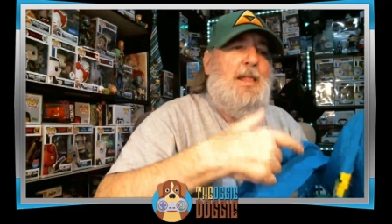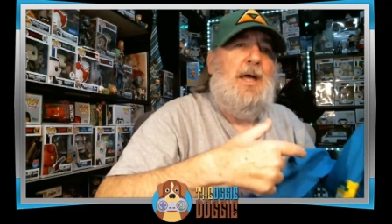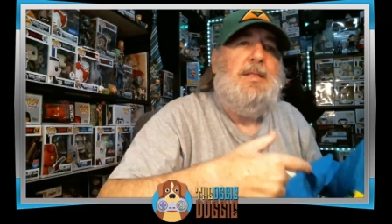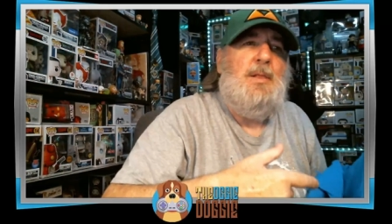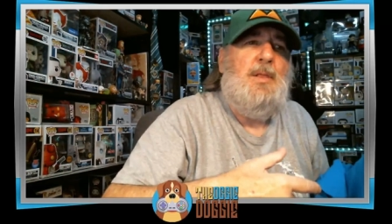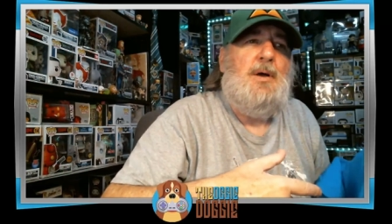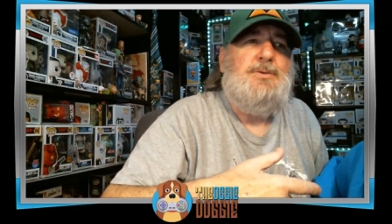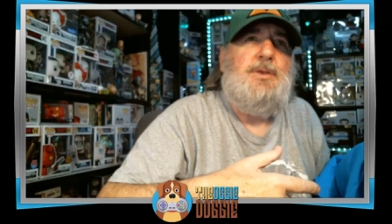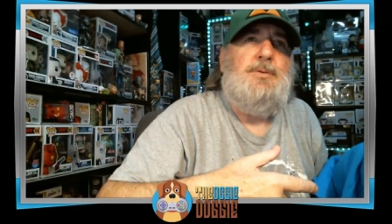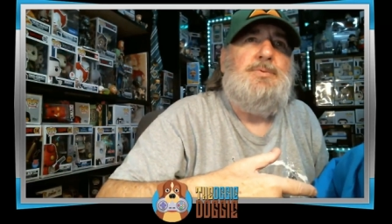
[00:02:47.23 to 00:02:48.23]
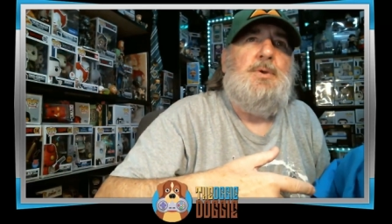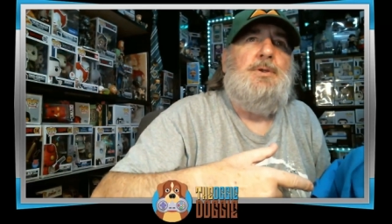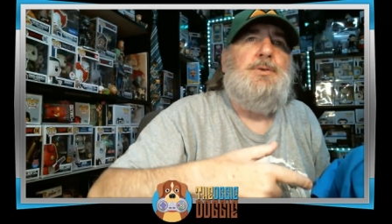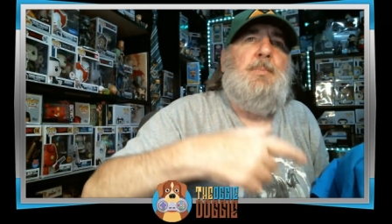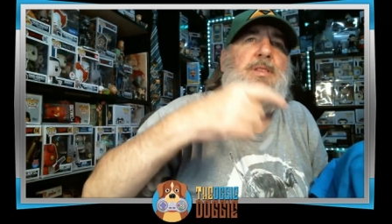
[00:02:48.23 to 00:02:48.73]
like the long sleeve
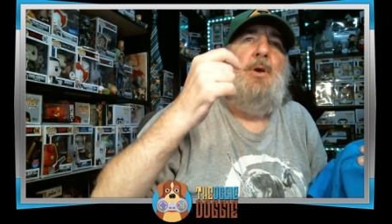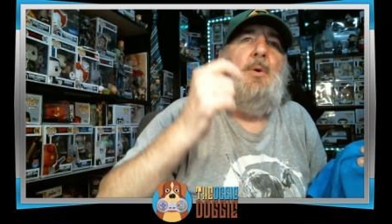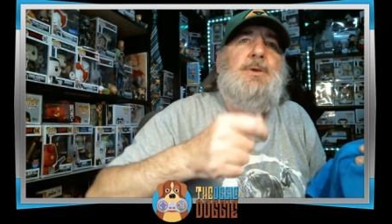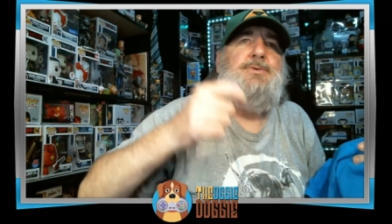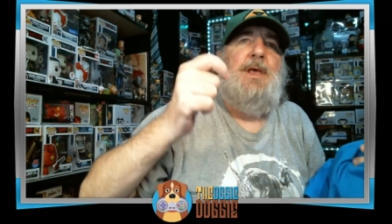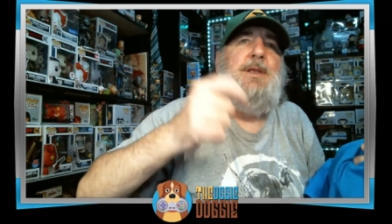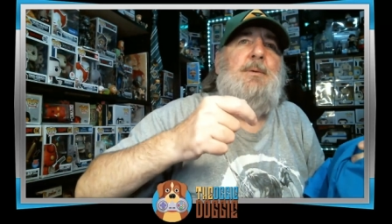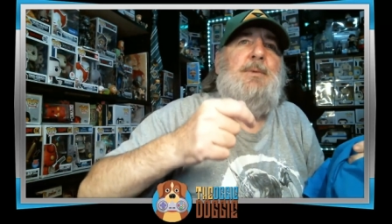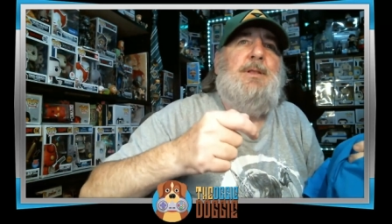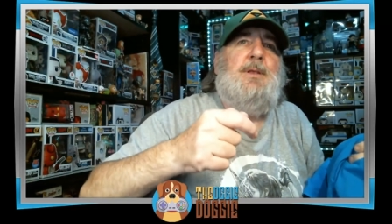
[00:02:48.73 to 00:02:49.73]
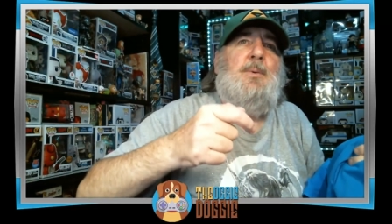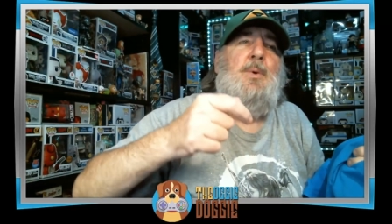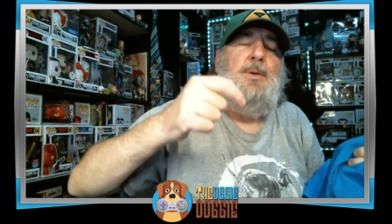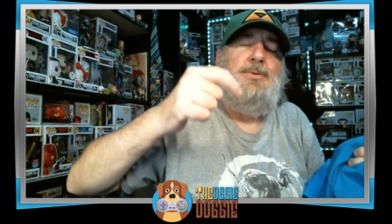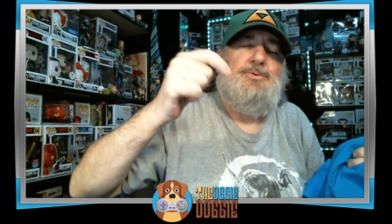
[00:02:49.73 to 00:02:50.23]
shirts, but they always send them in the
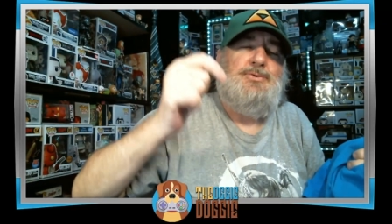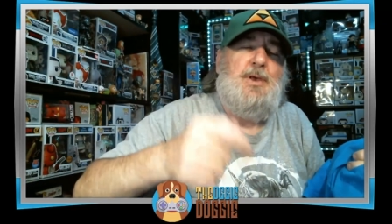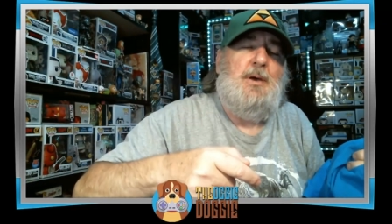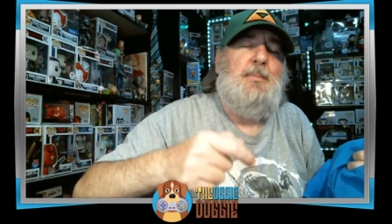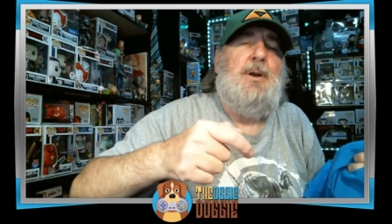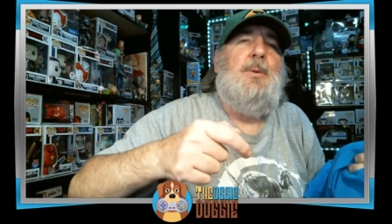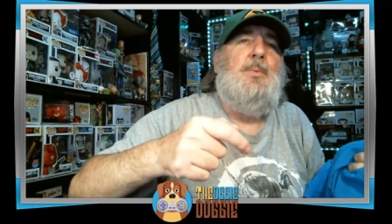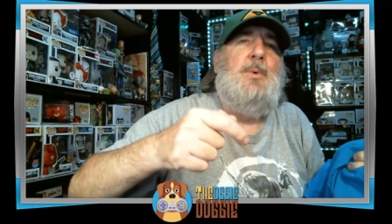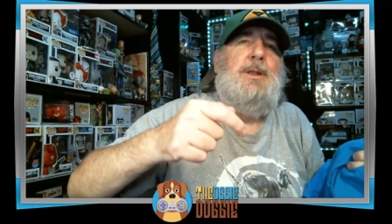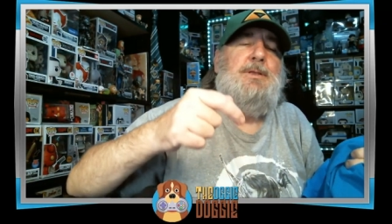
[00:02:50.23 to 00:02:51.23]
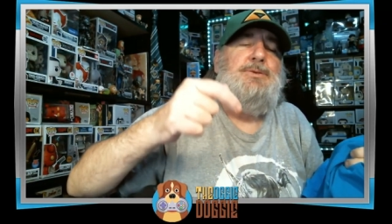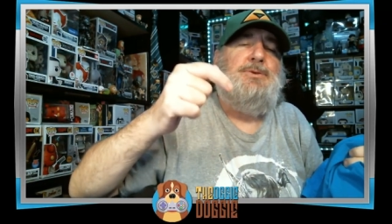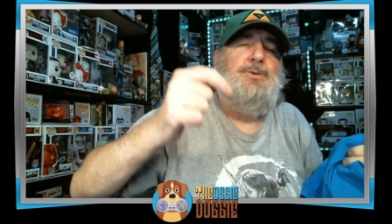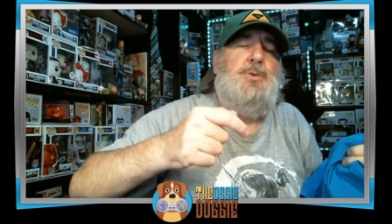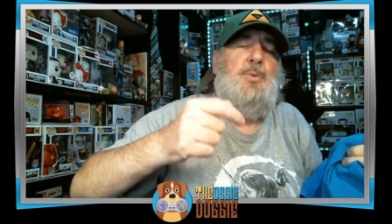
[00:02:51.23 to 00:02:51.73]
summer when
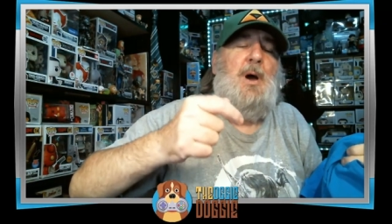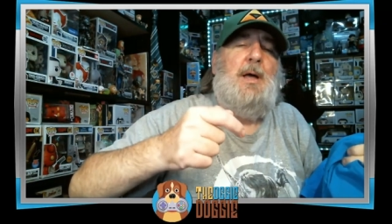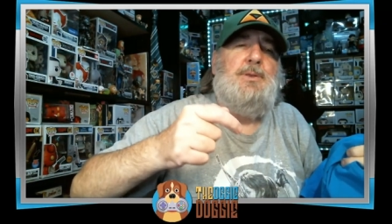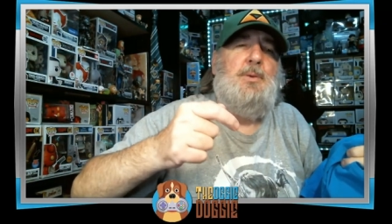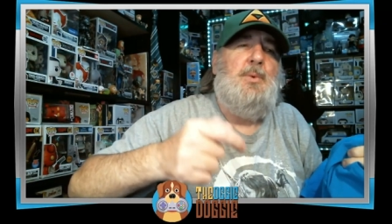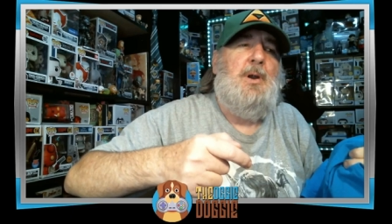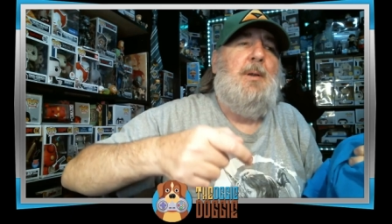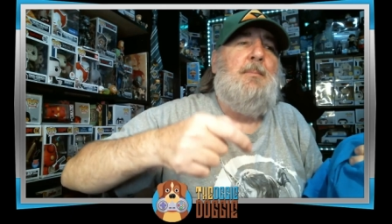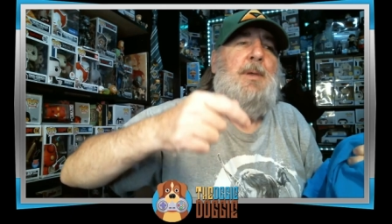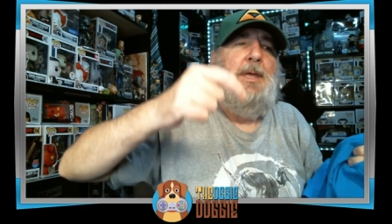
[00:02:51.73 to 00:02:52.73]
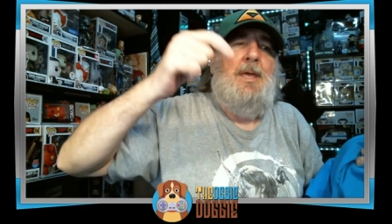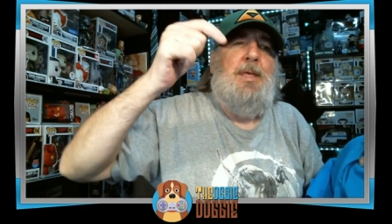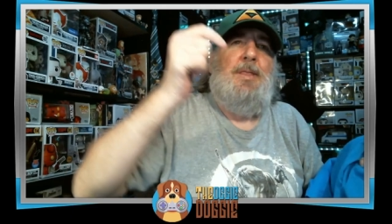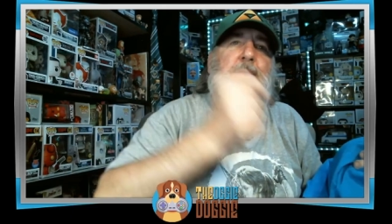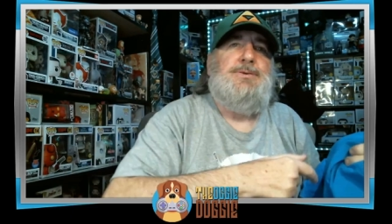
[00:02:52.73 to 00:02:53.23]
it's too hot to wear them.
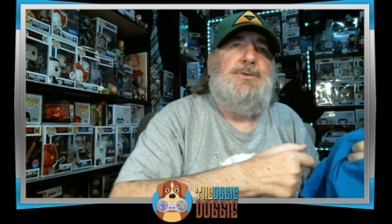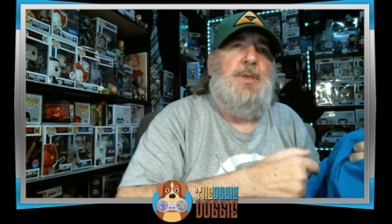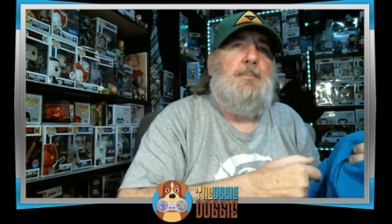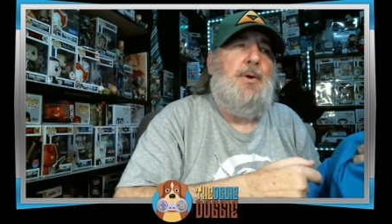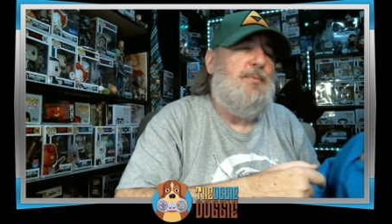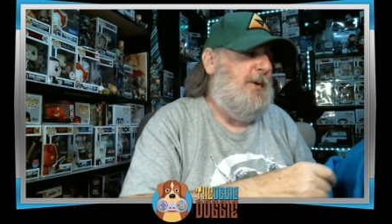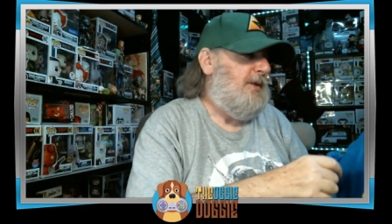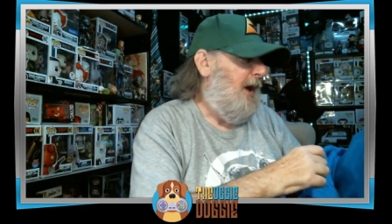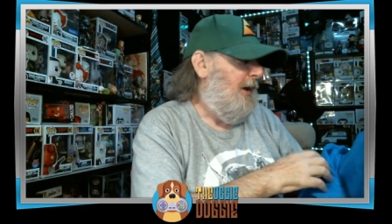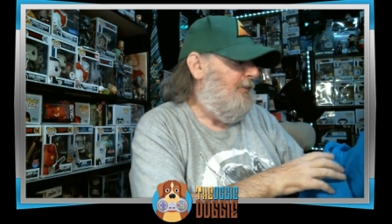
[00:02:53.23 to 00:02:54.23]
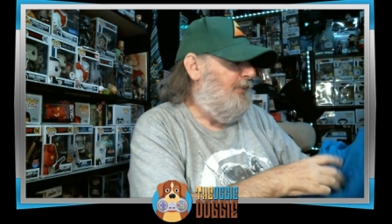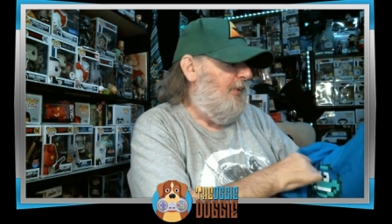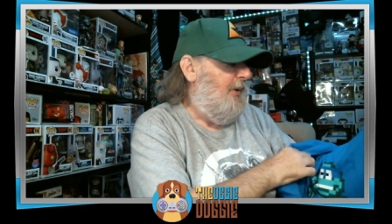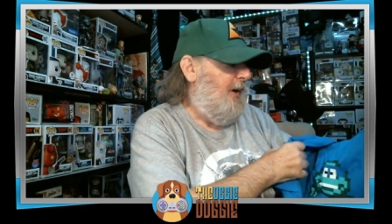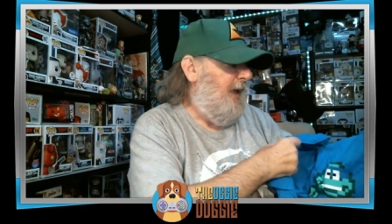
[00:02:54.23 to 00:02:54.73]
This is the perfect time for